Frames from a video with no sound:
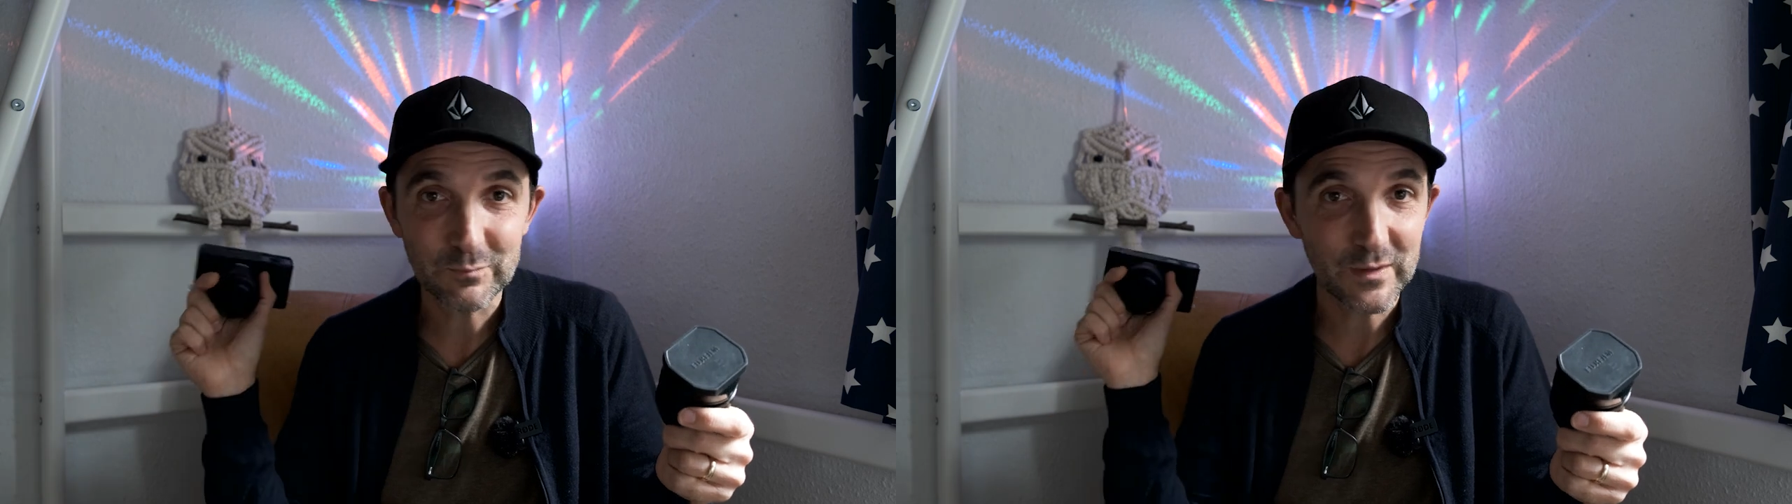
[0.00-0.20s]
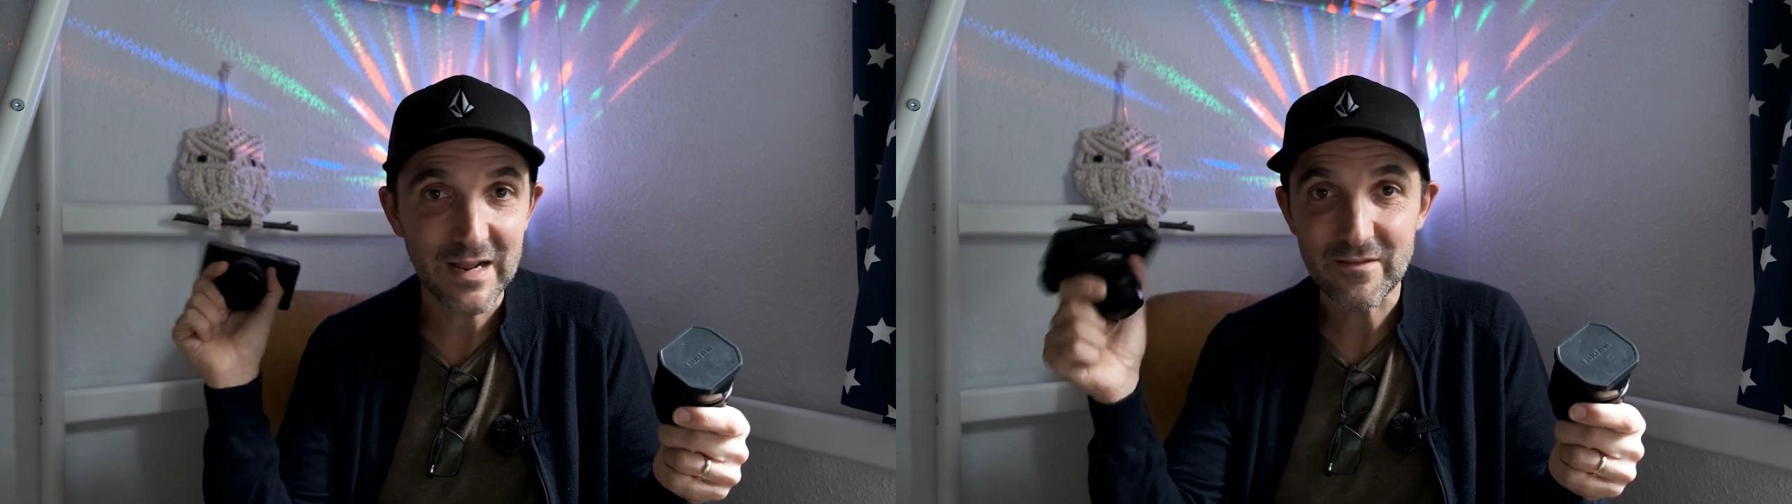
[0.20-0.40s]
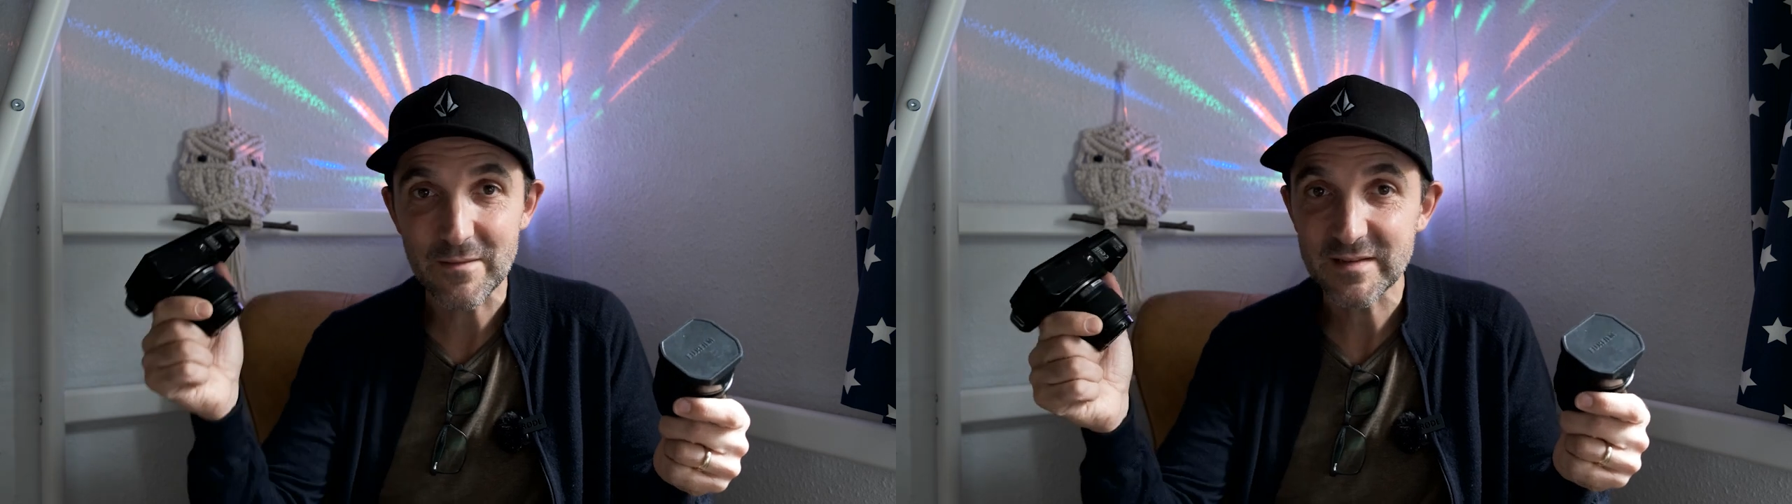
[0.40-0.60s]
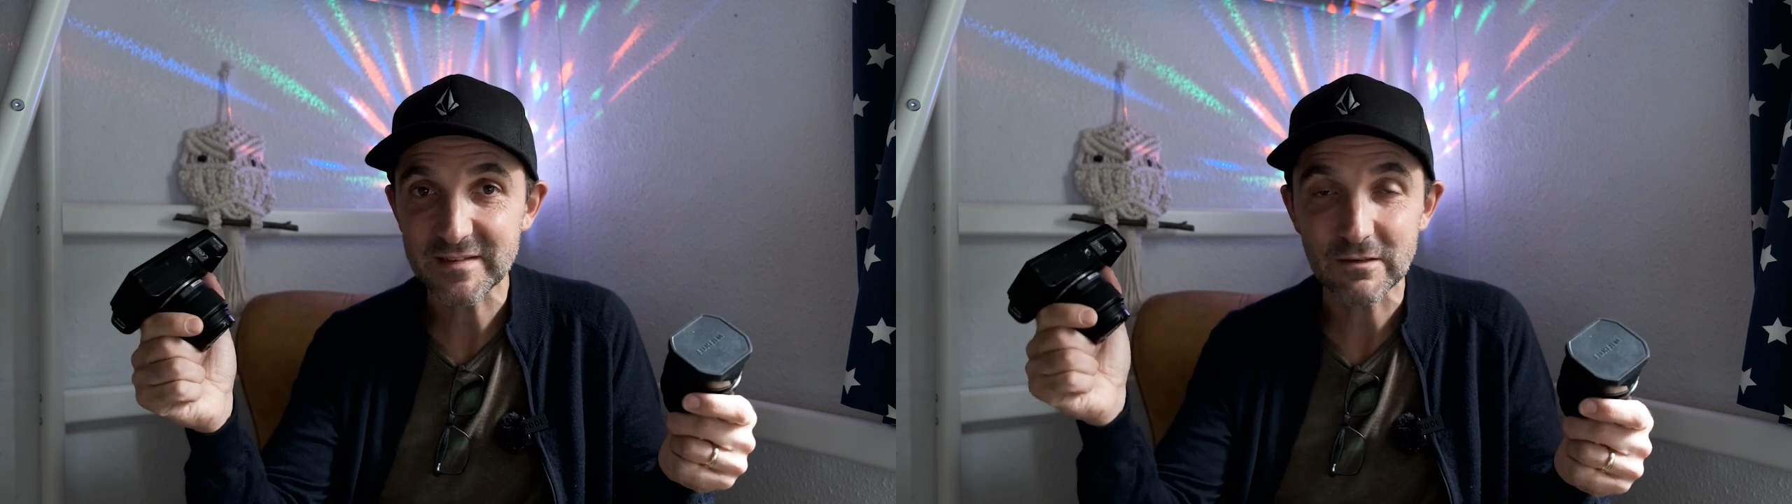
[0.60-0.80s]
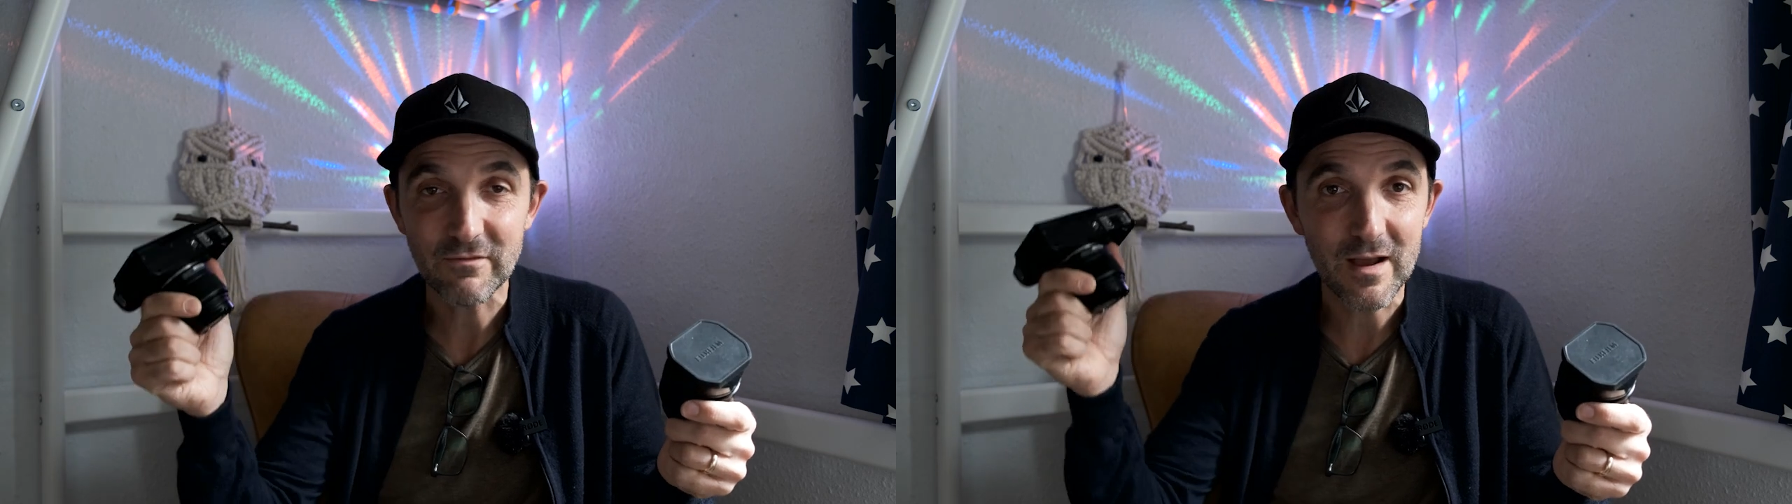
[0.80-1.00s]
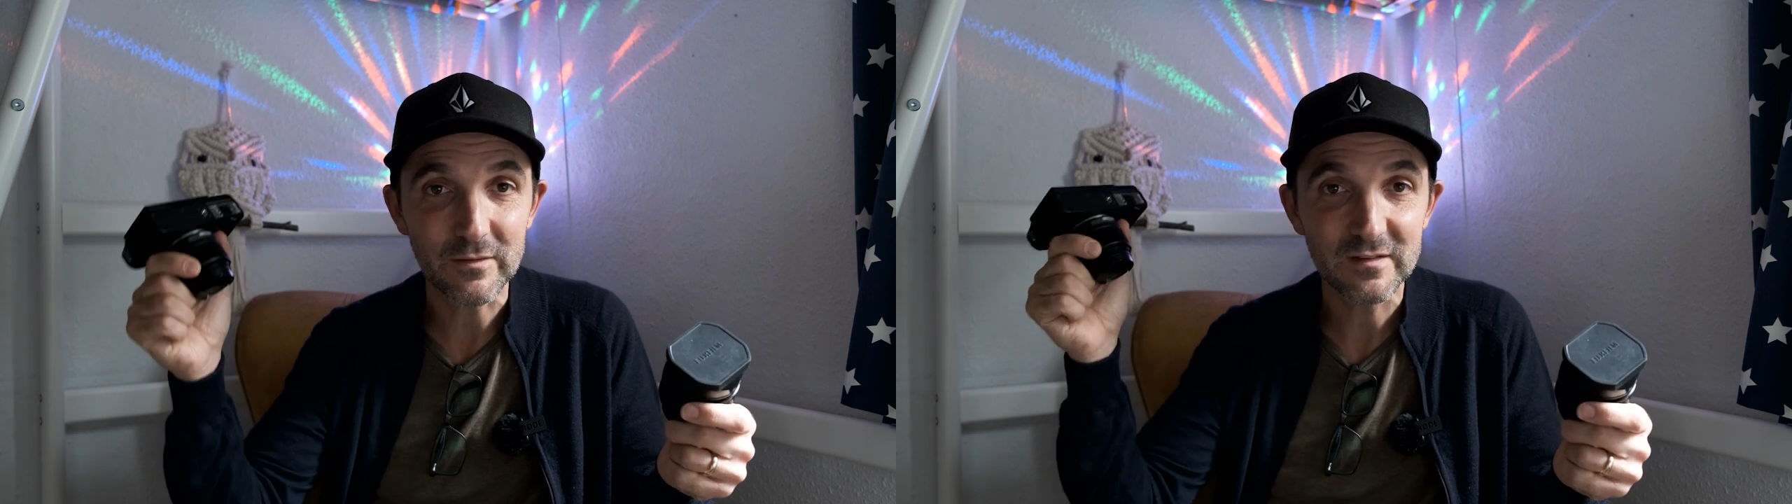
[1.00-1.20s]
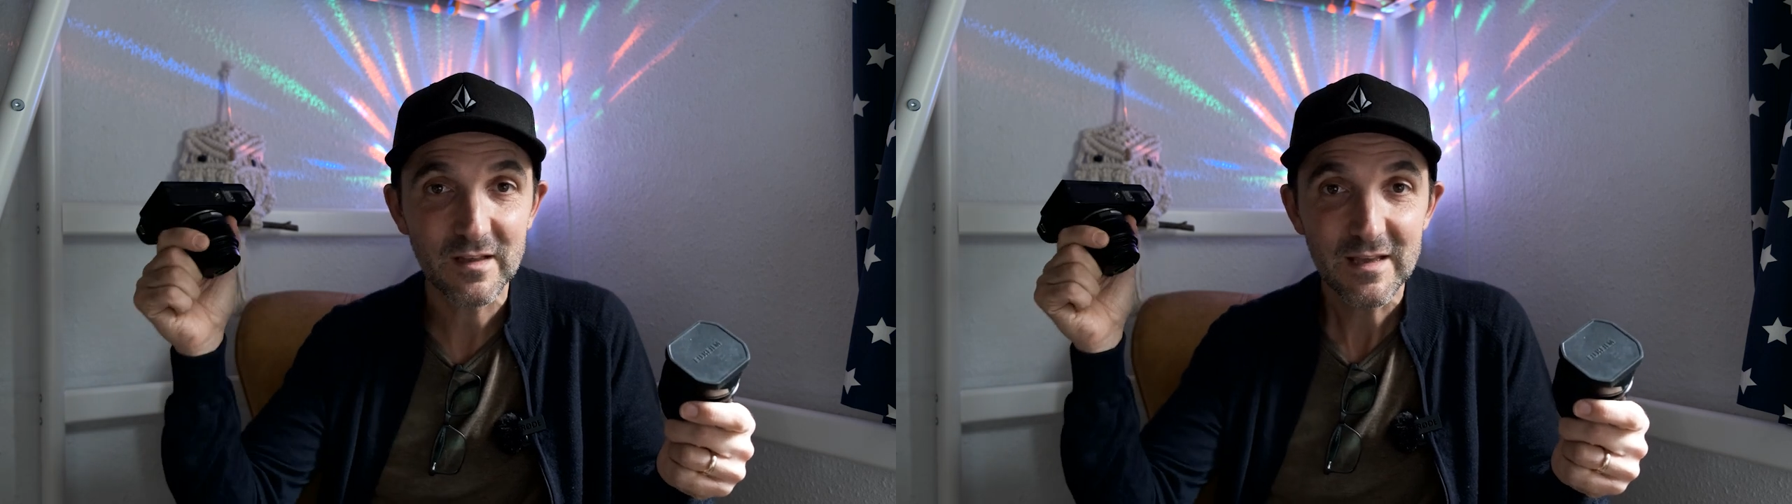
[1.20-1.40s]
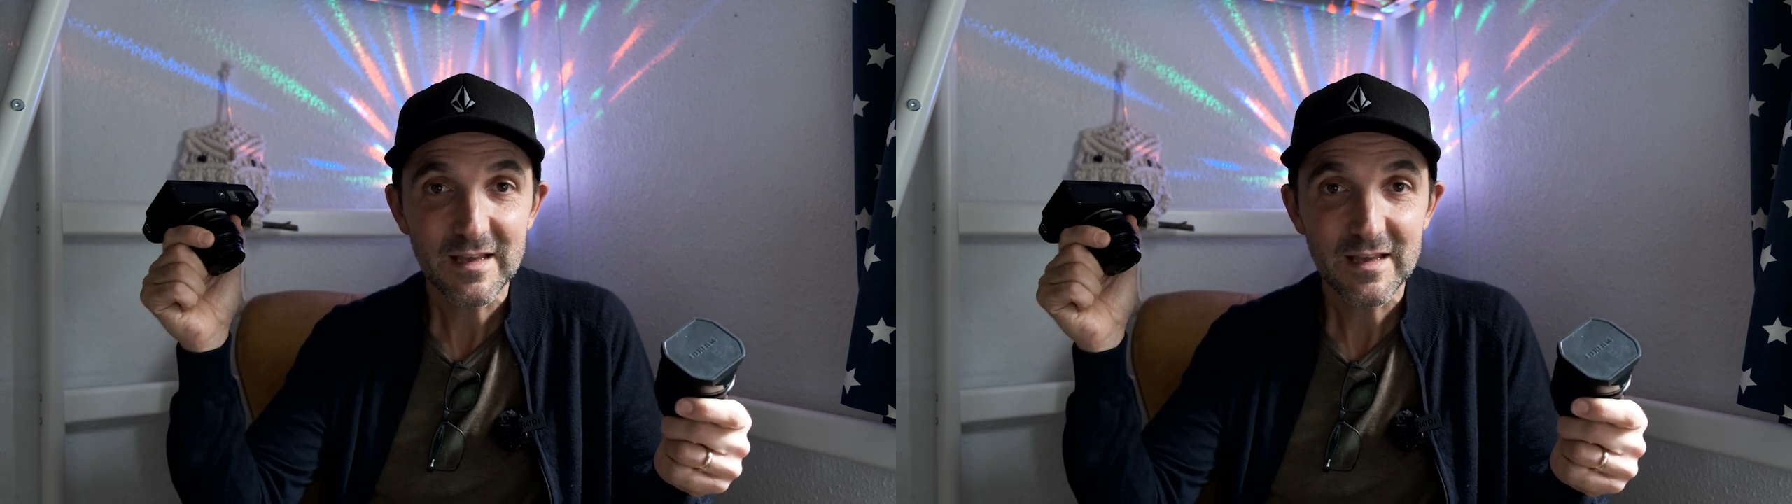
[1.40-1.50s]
whatever, messing around.